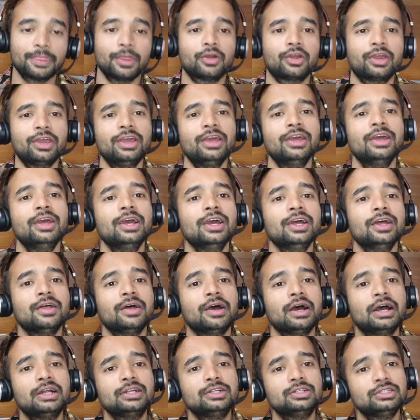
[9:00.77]
Okay,
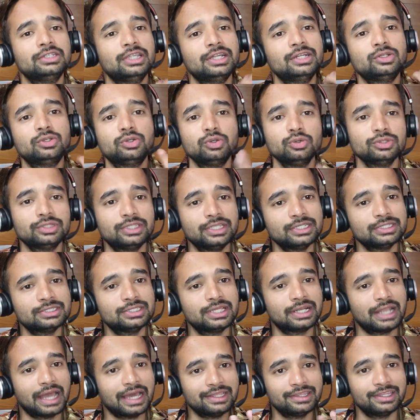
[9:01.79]
uh, there are two things
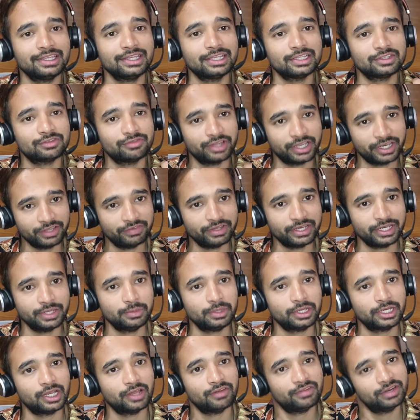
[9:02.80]
that I think are very very
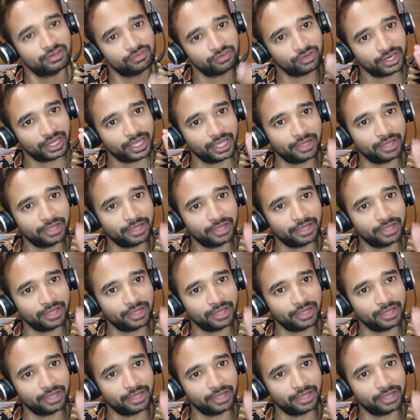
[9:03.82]
relevant for